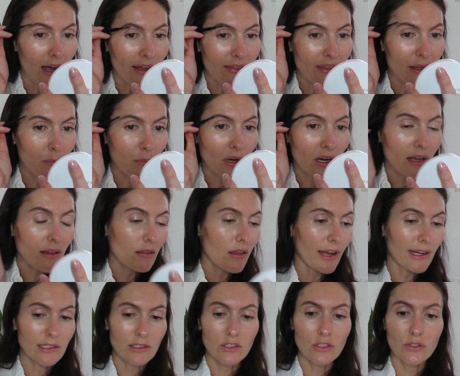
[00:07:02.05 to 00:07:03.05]
And then what I
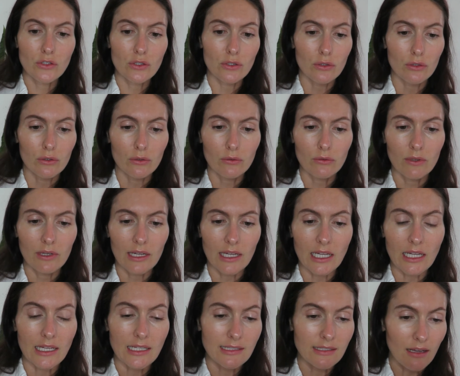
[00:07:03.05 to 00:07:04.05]
like to do
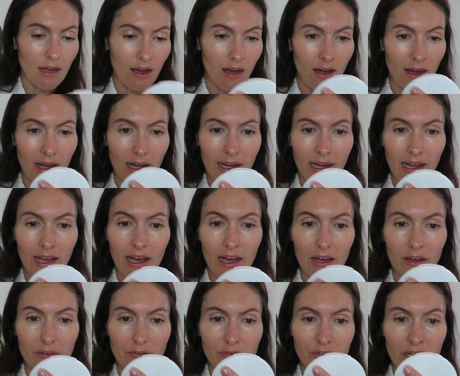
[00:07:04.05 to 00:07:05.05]
is I
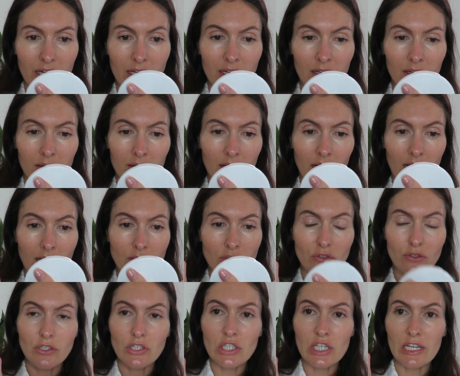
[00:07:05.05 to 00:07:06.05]
have an
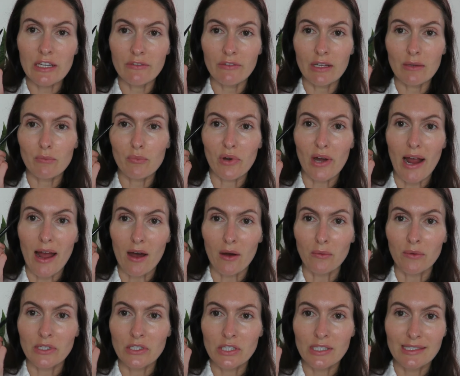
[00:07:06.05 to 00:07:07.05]
underachieving
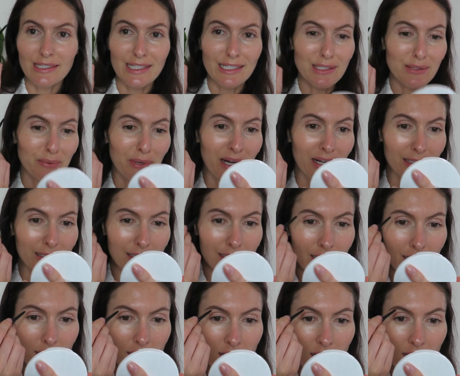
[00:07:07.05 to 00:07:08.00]
brow, which is this one,